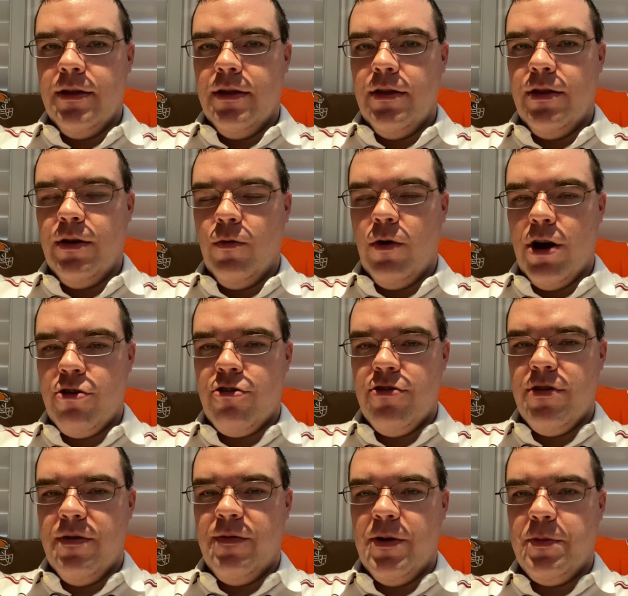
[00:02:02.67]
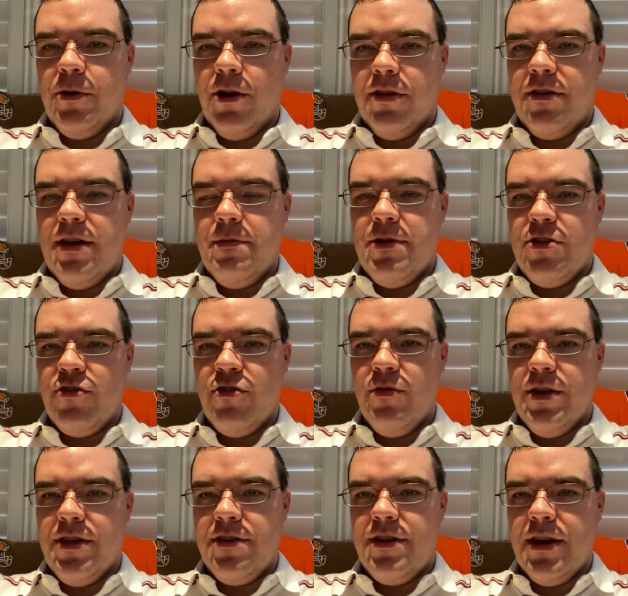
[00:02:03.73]
The Washington football team is 2
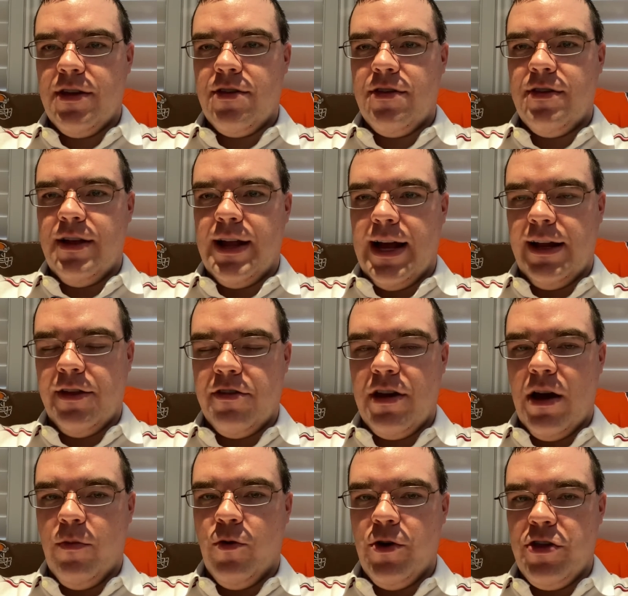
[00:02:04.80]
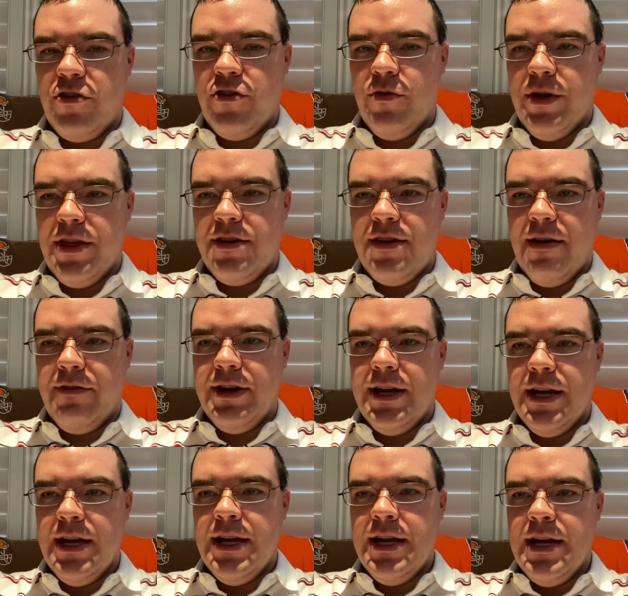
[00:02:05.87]
and 6, the Dallas Cowboys 2 and
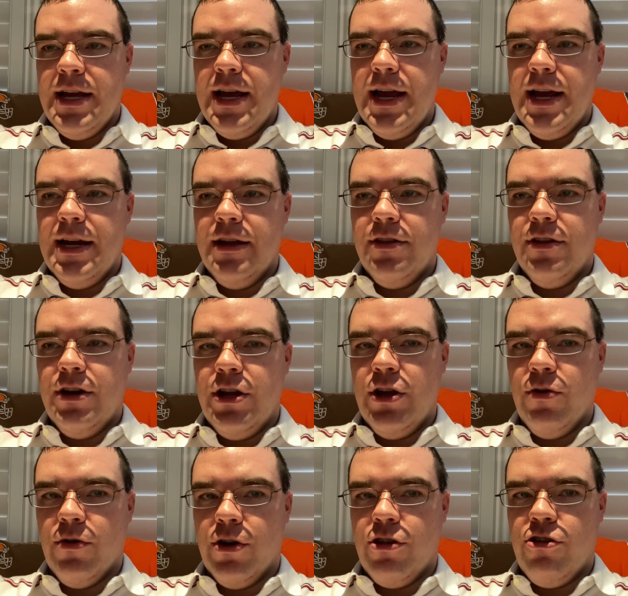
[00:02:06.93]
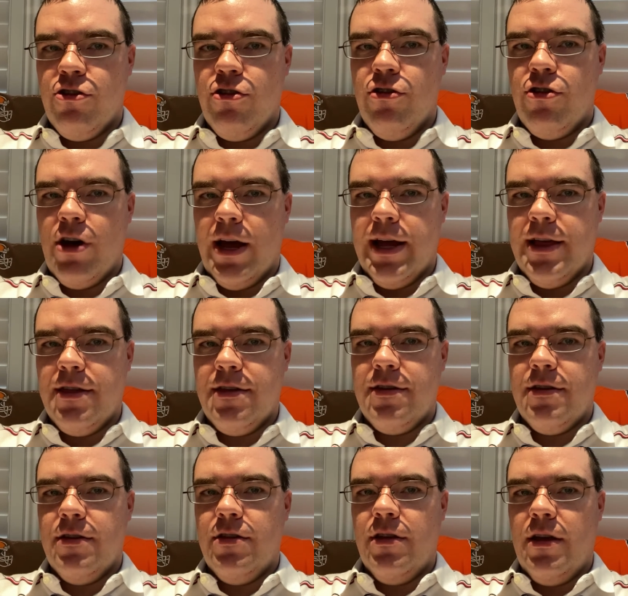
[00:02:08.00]
7, and the New York Giants
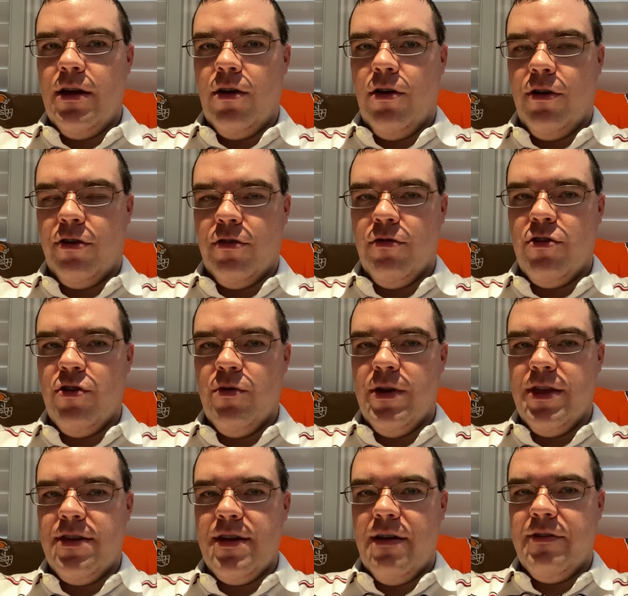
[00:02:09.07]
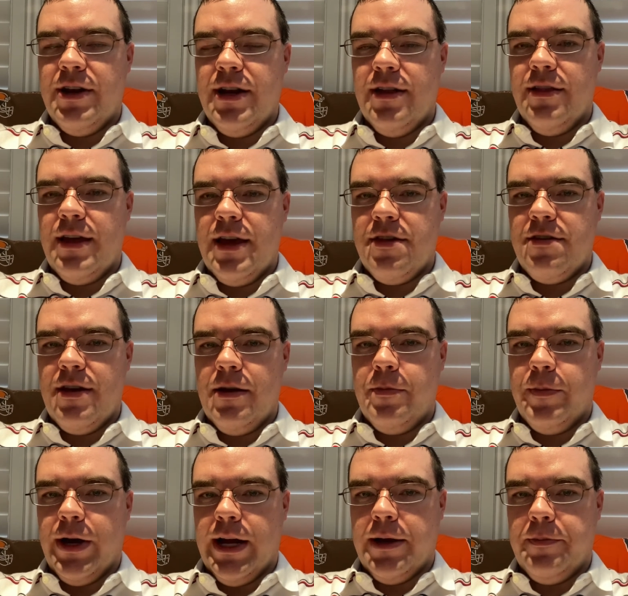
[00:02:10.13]
also 2 and 7. They
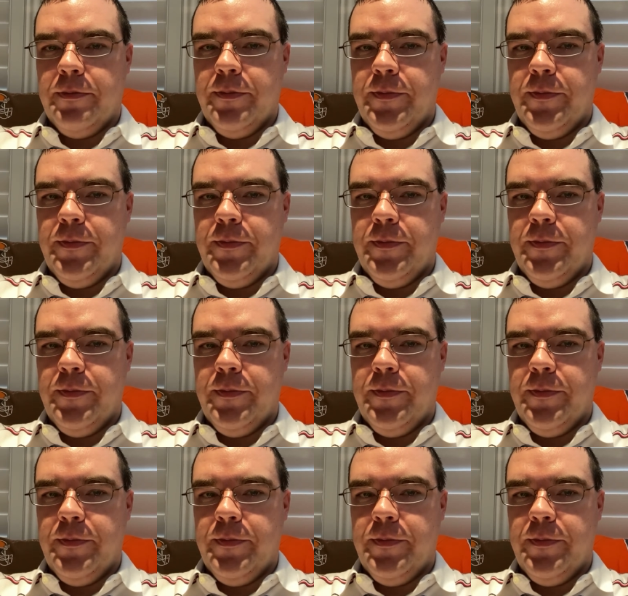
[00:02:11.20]
sit bottom.